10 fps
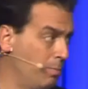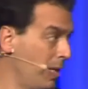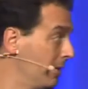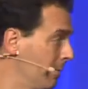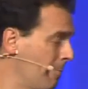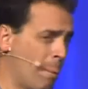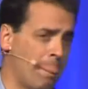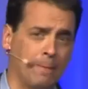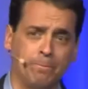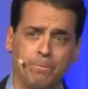But
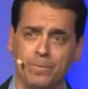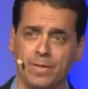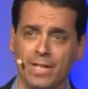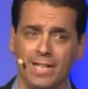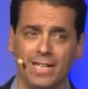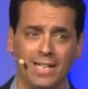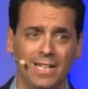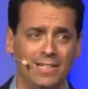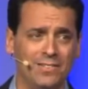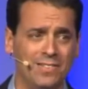
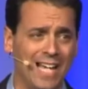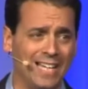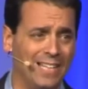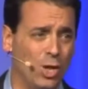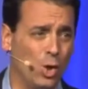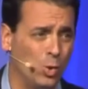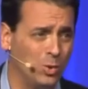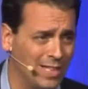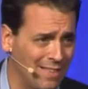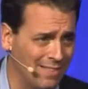it's not the
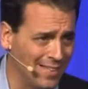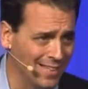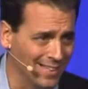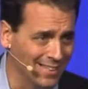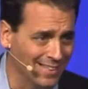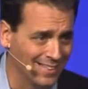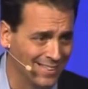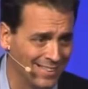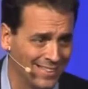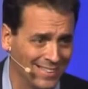only thing.
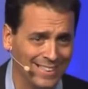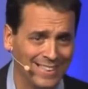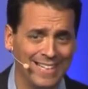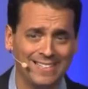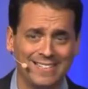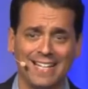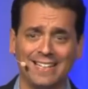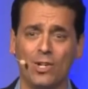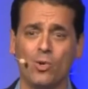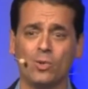
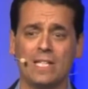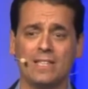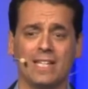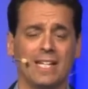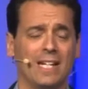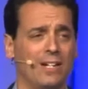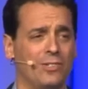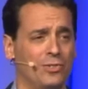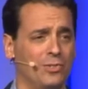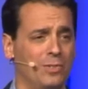And at a
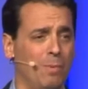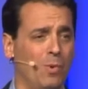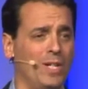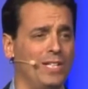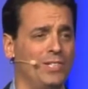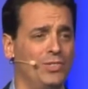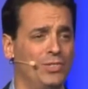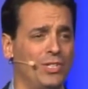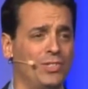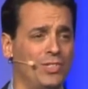certain point, it's
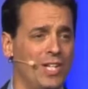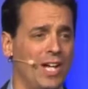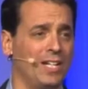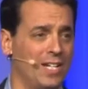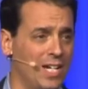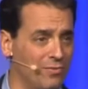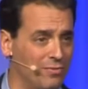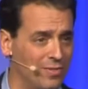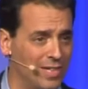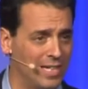just not
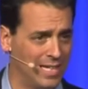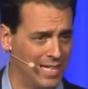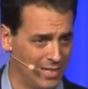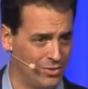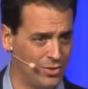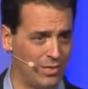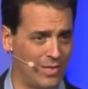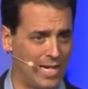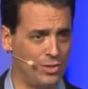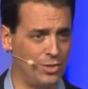enough. And
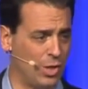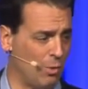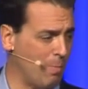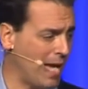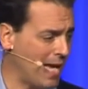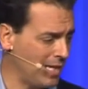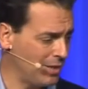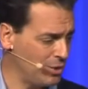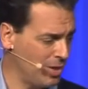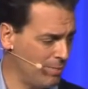so as you come back
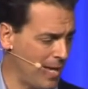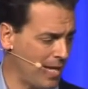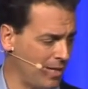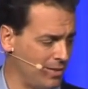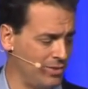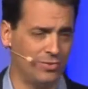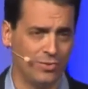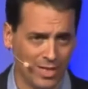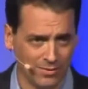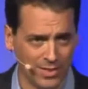out of this
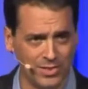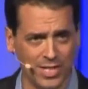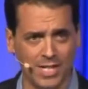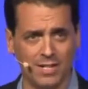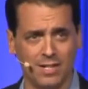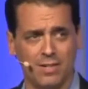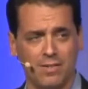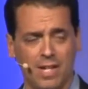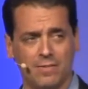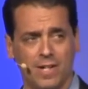kind of exciting
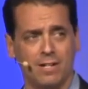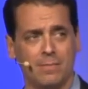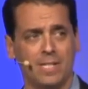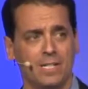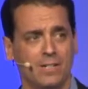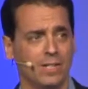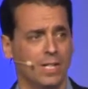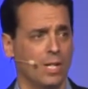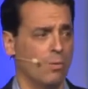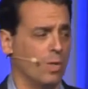environment here,
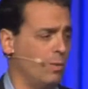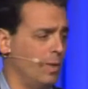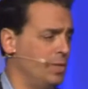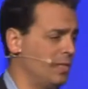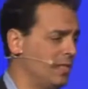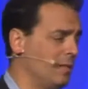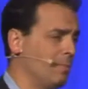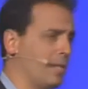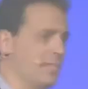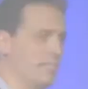what I want you to think about